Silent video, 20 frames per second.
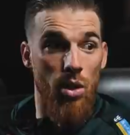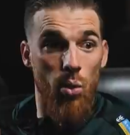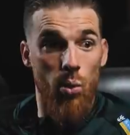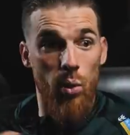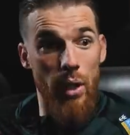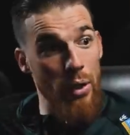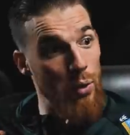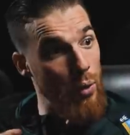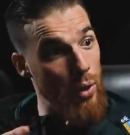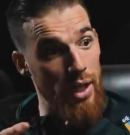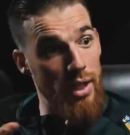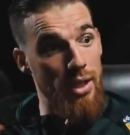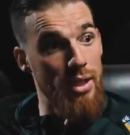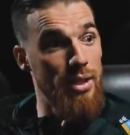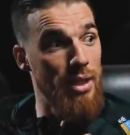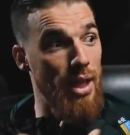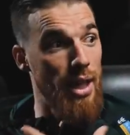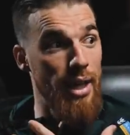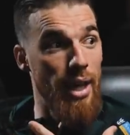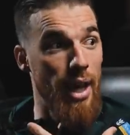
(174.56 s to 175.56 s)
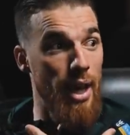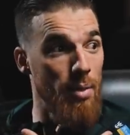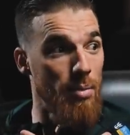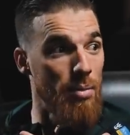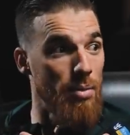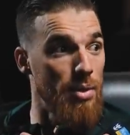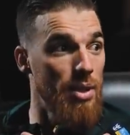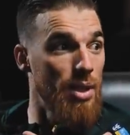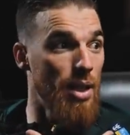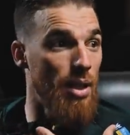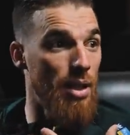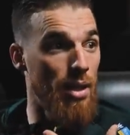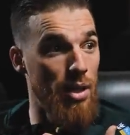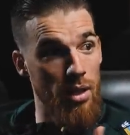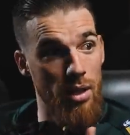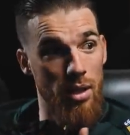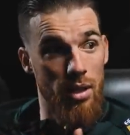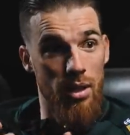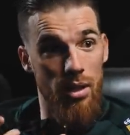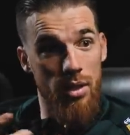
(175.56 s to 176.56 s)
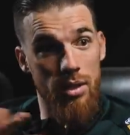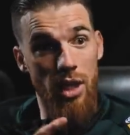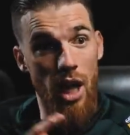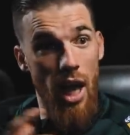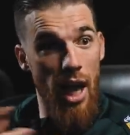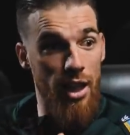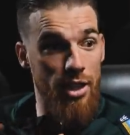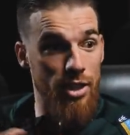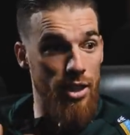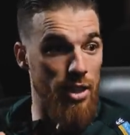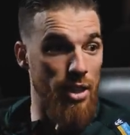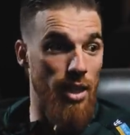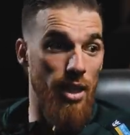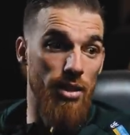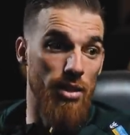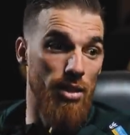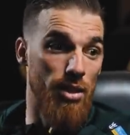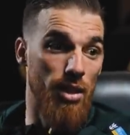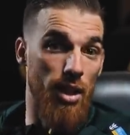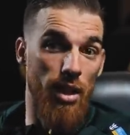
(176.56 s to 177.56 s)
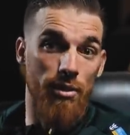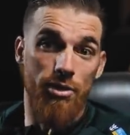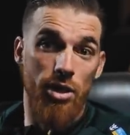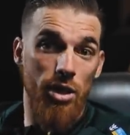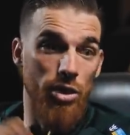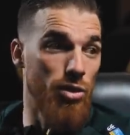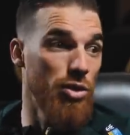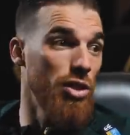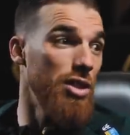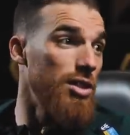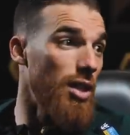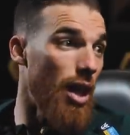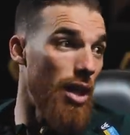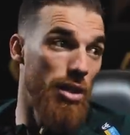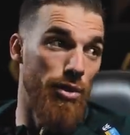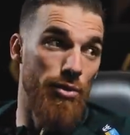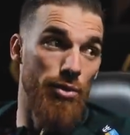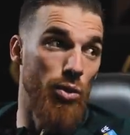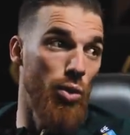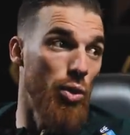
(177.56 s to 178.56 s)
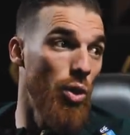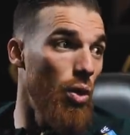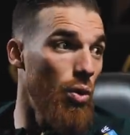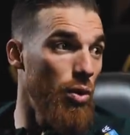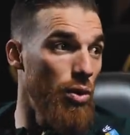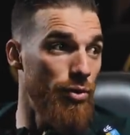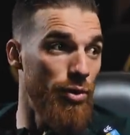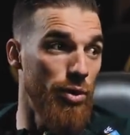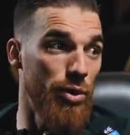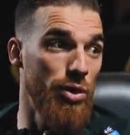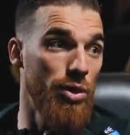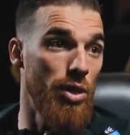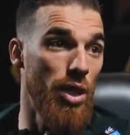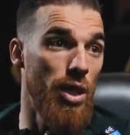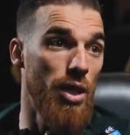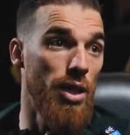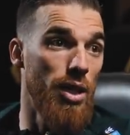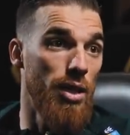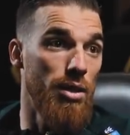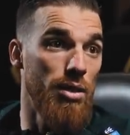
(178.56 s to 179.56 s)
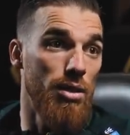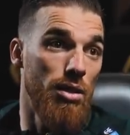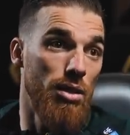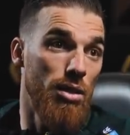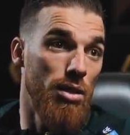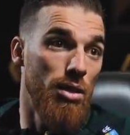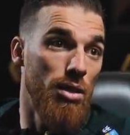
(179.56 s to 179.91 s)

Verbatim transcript: we read the game, the action, and after you decide if you go, if you stay, and